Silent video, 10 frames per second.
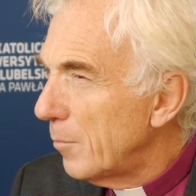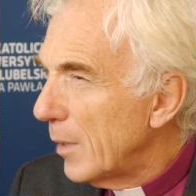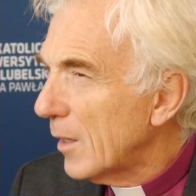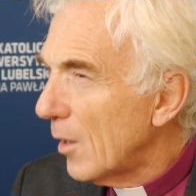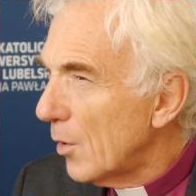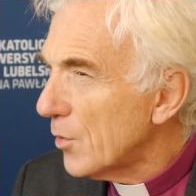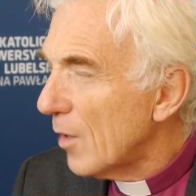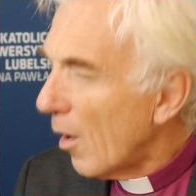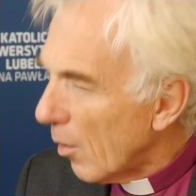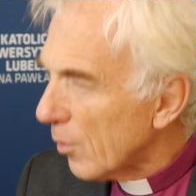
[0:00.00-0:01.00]
because
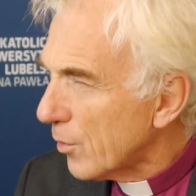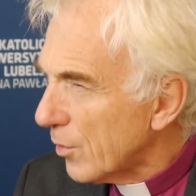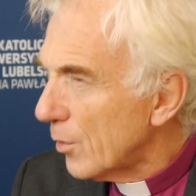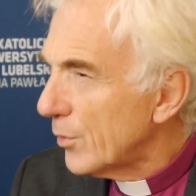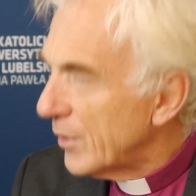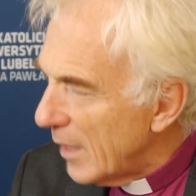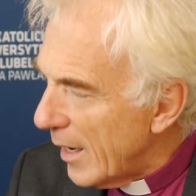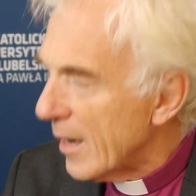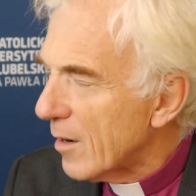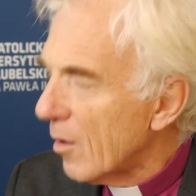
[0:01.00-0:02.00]
also
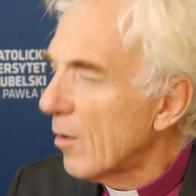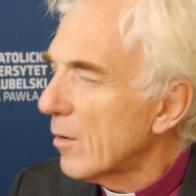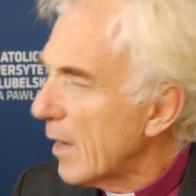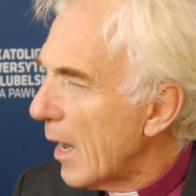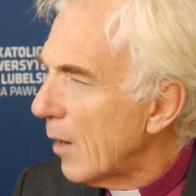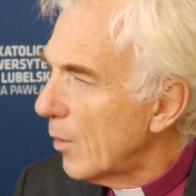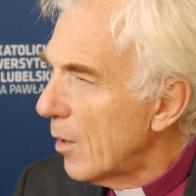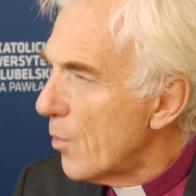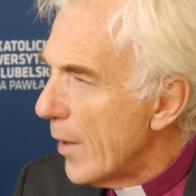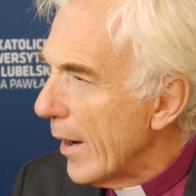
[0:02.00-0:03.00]
they are now
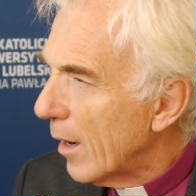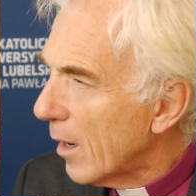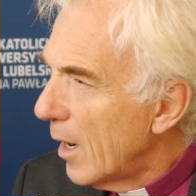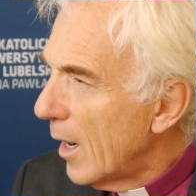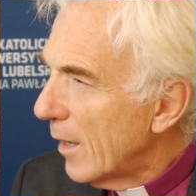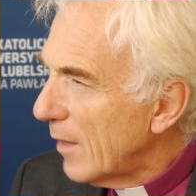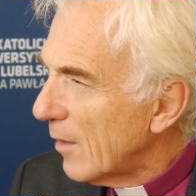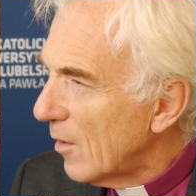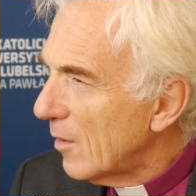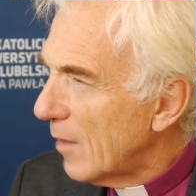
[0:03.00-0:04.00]
aware
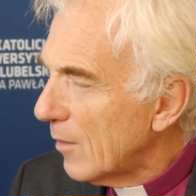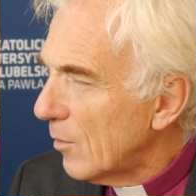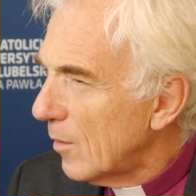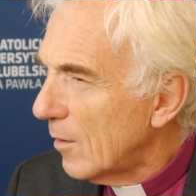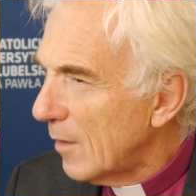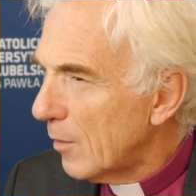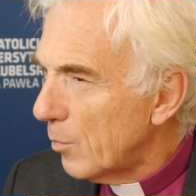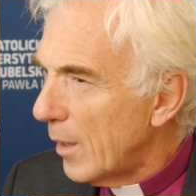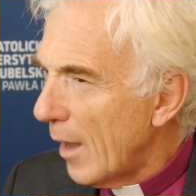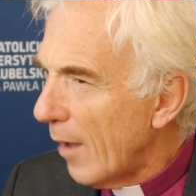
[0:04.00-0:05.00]
that
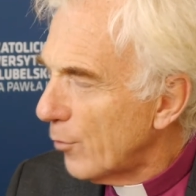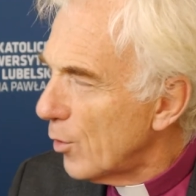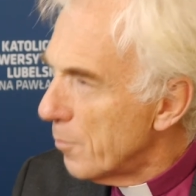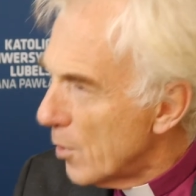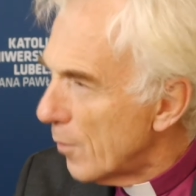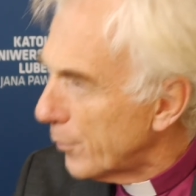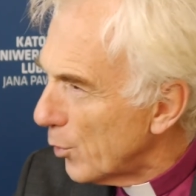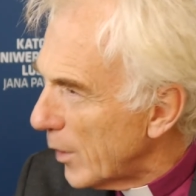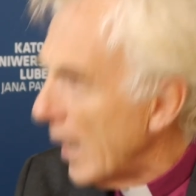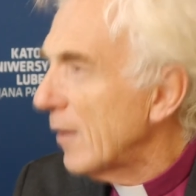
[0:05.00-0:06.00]
we have to move
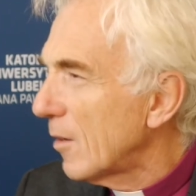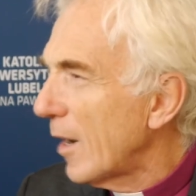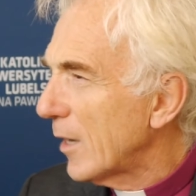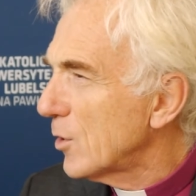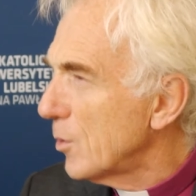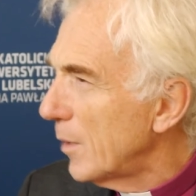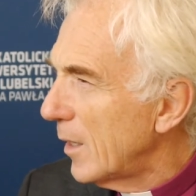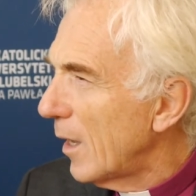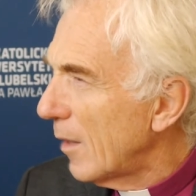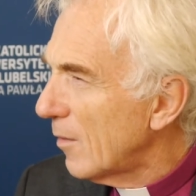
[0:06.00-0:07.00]
together
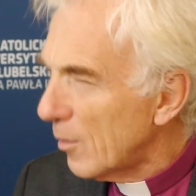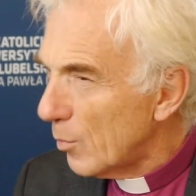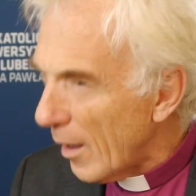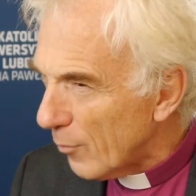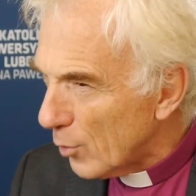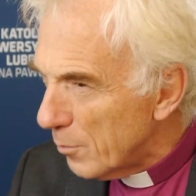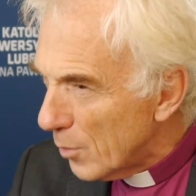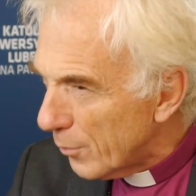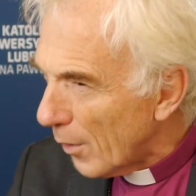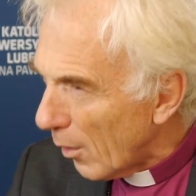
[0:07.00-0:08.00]
actually, and that we have to
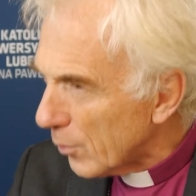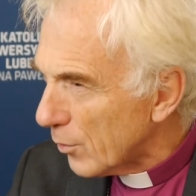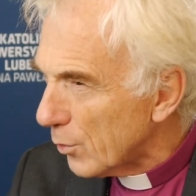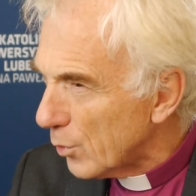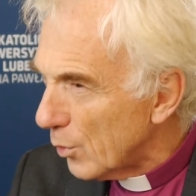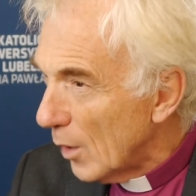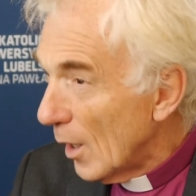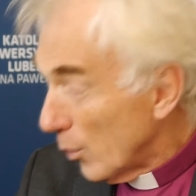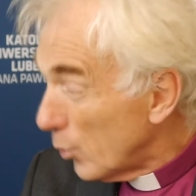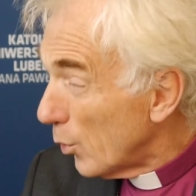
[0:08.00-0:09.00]
move also to
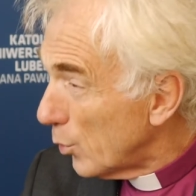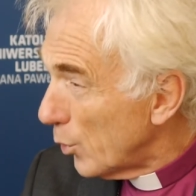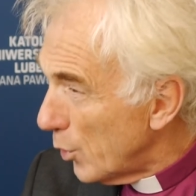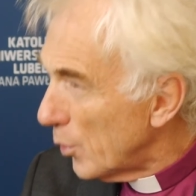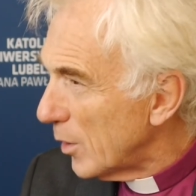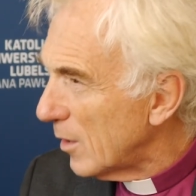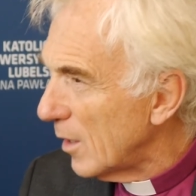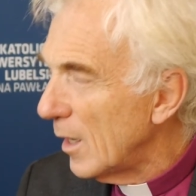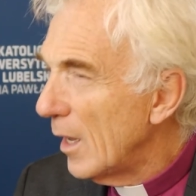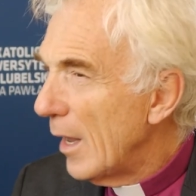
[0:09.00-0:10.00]

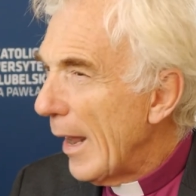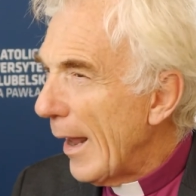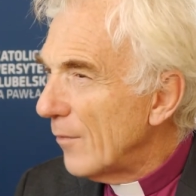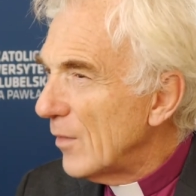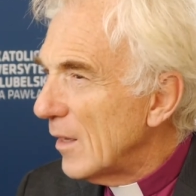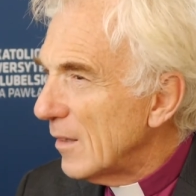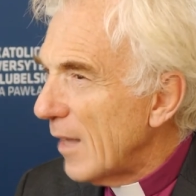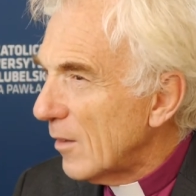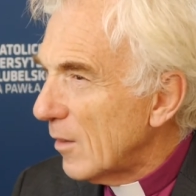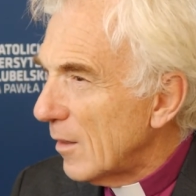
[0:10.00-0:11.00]
unity, and
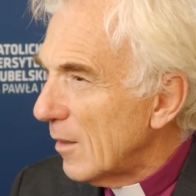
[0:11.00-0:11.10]
that